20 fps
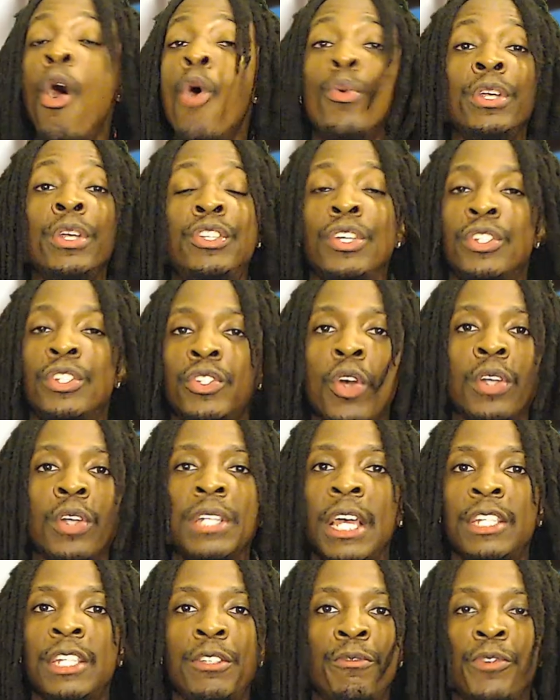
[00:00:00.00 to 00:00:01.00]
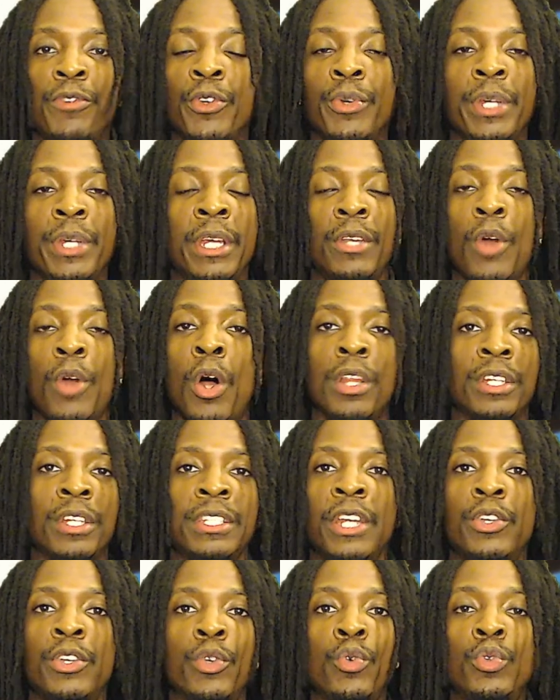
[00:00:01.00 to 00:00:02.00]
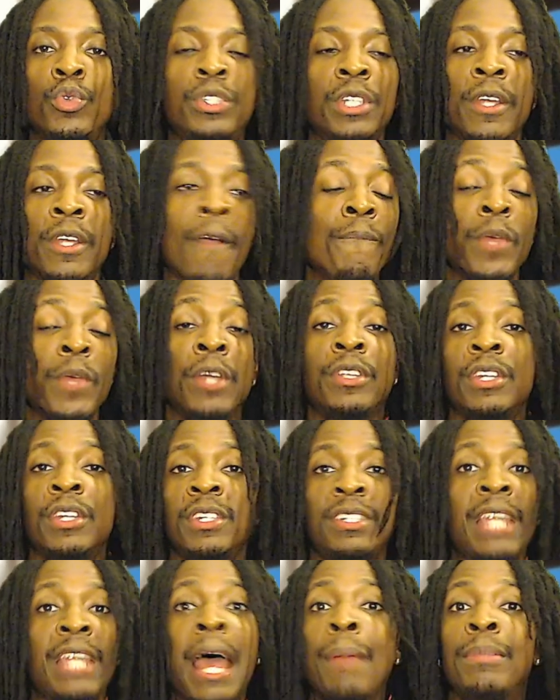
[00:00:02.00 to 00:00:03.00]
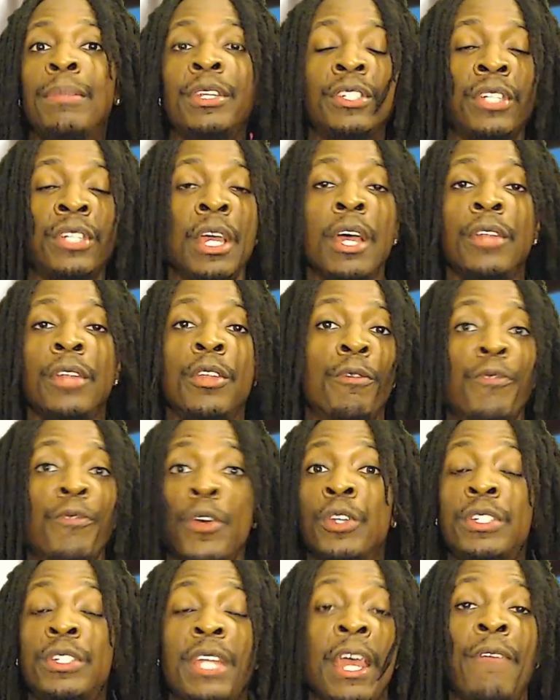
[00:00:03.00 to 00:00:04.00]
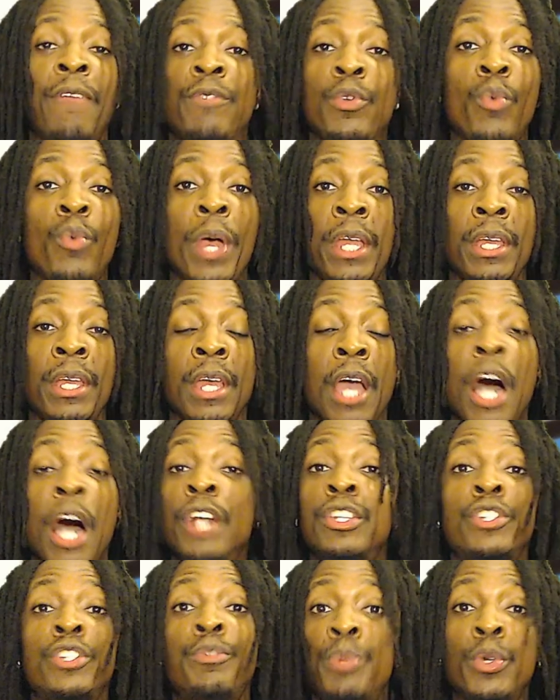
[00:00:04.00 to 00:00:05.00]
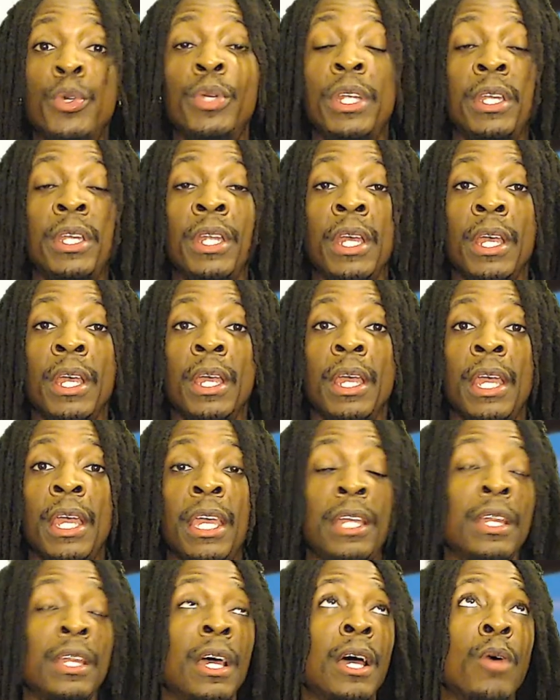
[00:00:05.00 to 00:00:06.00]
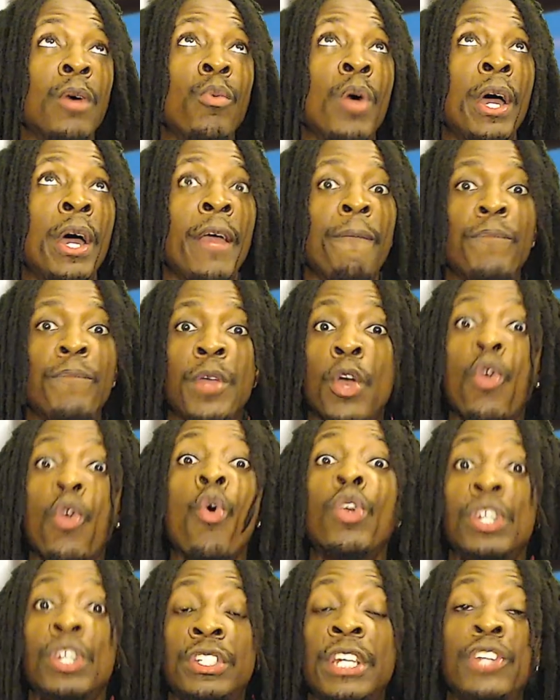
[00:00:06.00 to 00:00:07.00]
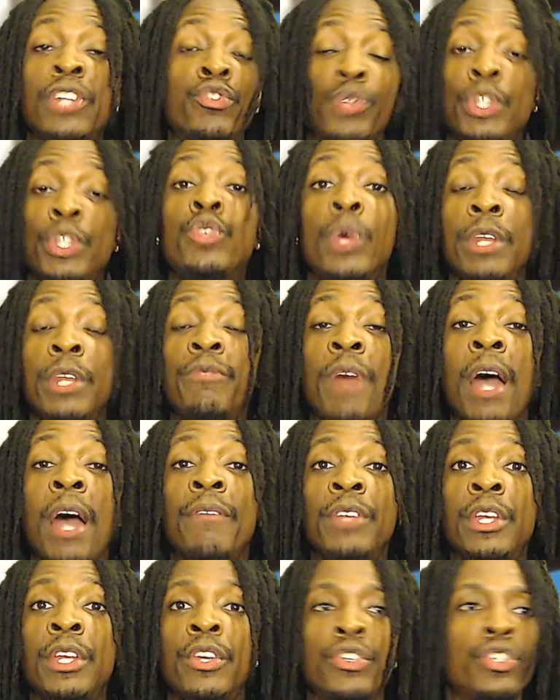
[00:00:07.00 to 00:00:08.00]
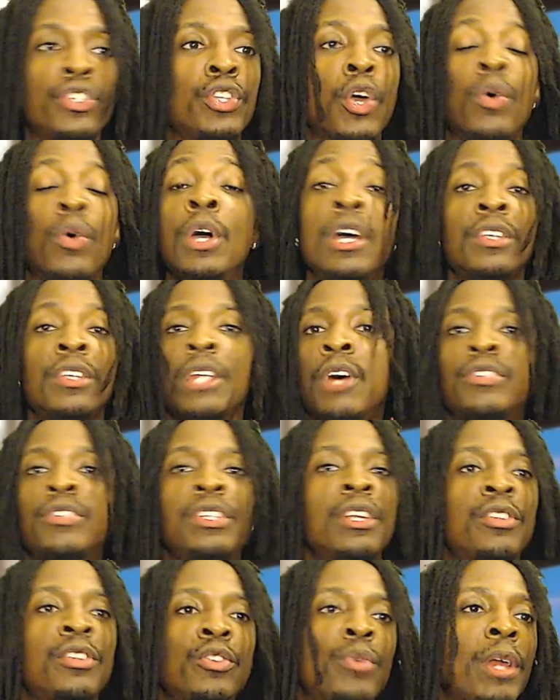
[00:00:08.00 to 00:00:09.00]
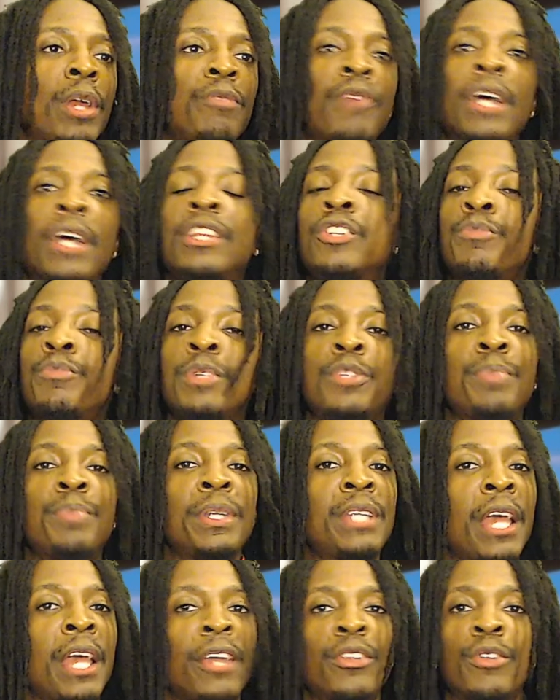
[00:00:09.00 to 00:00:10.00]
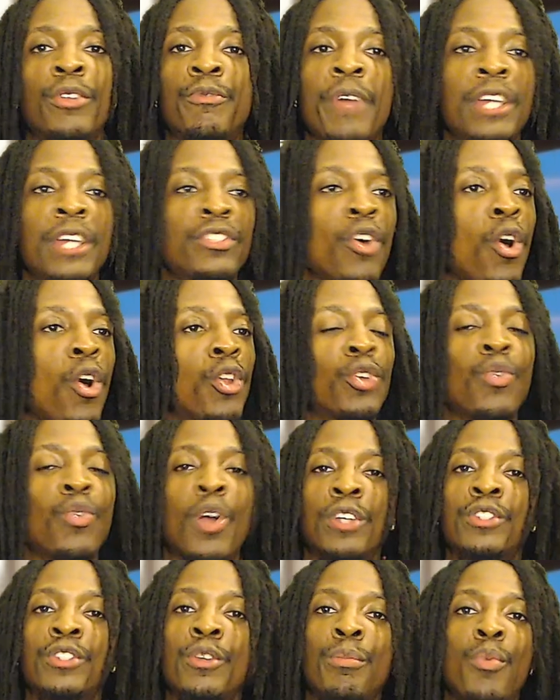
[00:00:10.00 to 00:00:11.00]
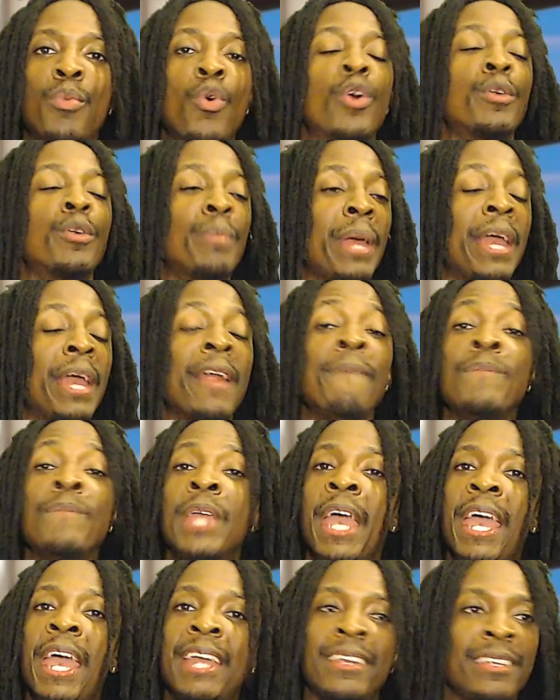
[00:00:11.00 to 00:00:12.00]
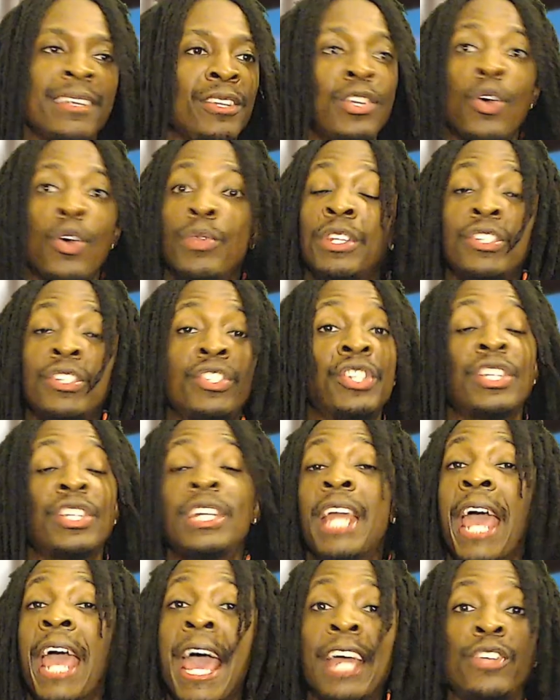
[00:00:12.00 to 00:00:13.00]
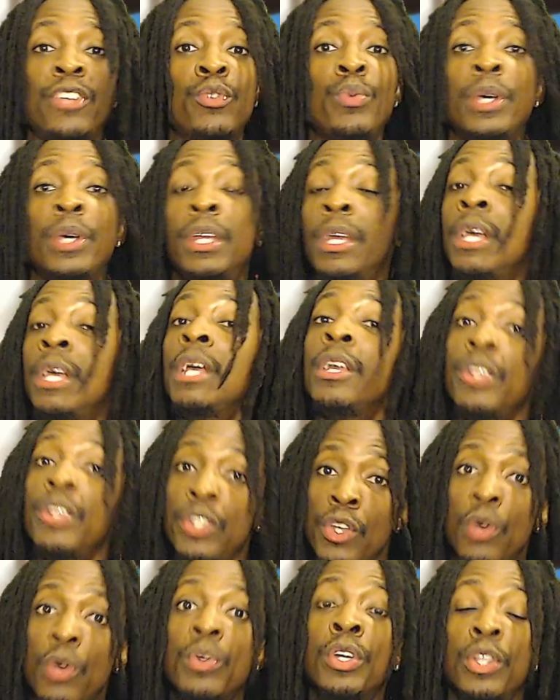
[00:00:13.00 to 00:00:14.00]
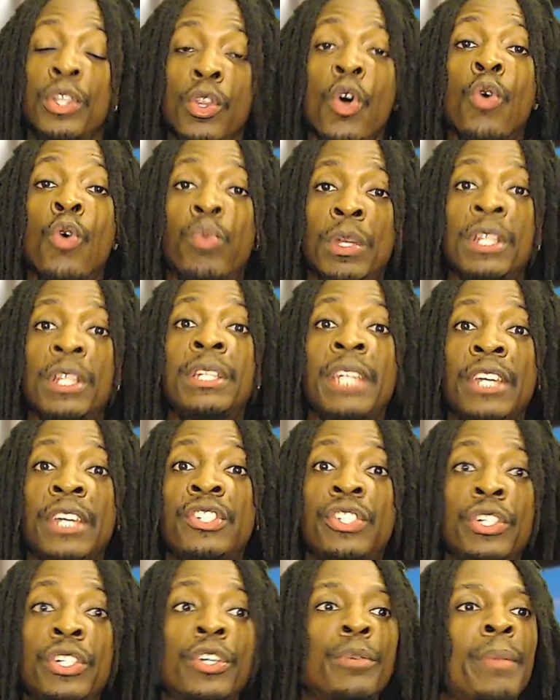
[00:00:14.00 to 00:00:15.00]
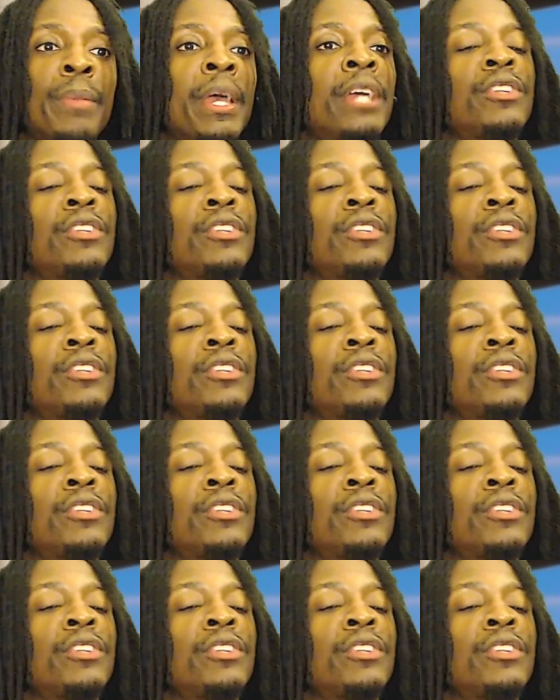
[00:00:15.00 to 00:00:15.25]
We just saw Tyson Fury and Alexander Usyk to establish the first heavyweight undisputed in a quarter century, 25 years, you know? So that was another great fight. There's been spectacular fights all across the board, man. And, you know, this is just going to add to it, you know, good Lord willing, next year, man.